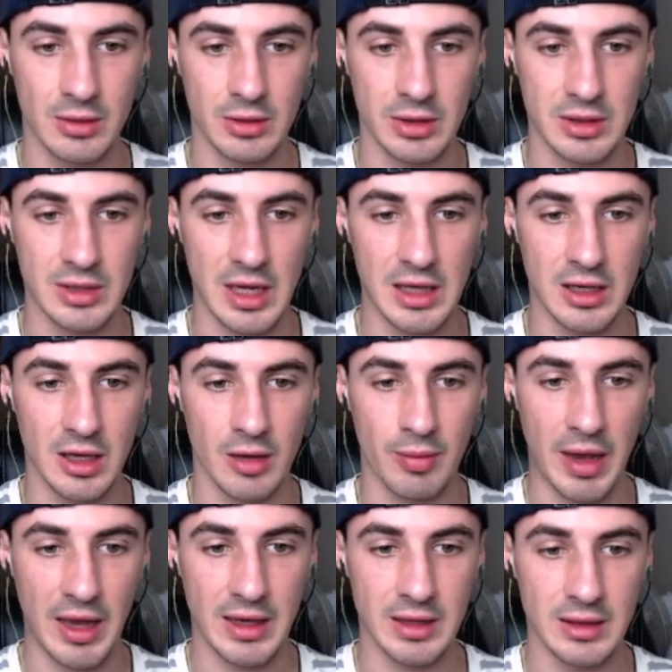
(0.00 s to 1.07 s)
Will you take her
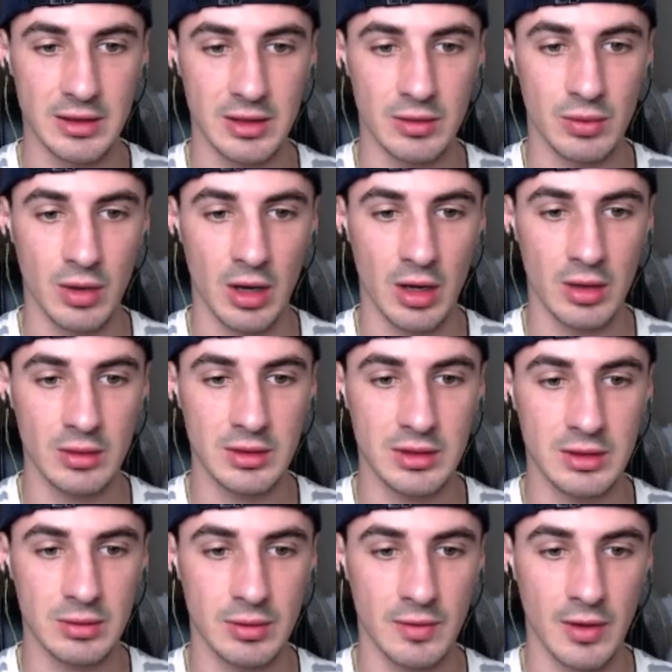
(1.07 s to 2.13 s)
back into the
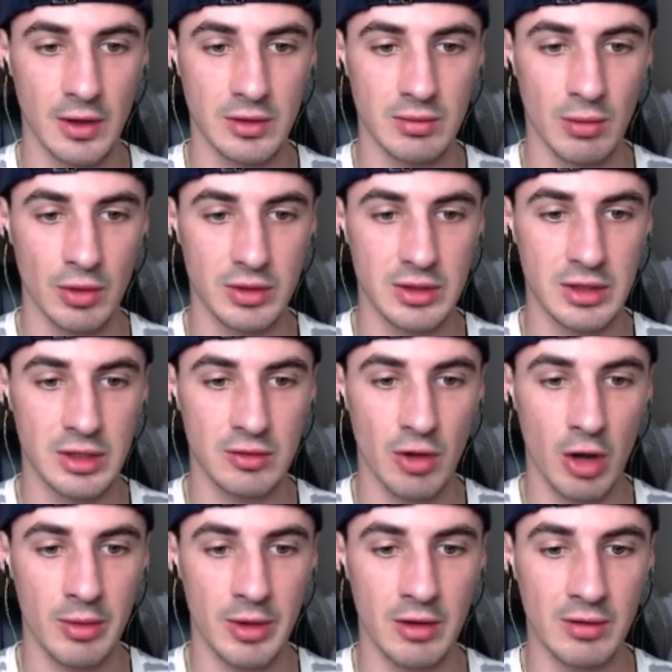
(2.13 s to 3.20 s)
wilds with those monsters
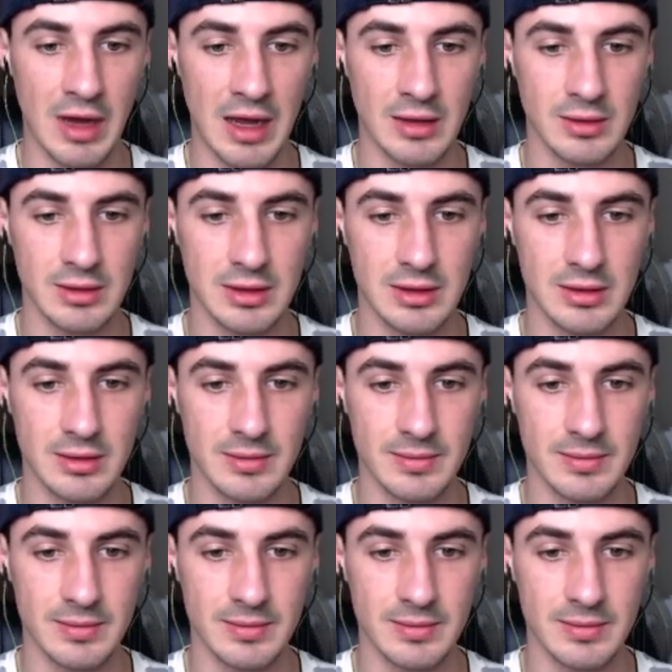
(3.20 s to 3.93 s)
roaming around?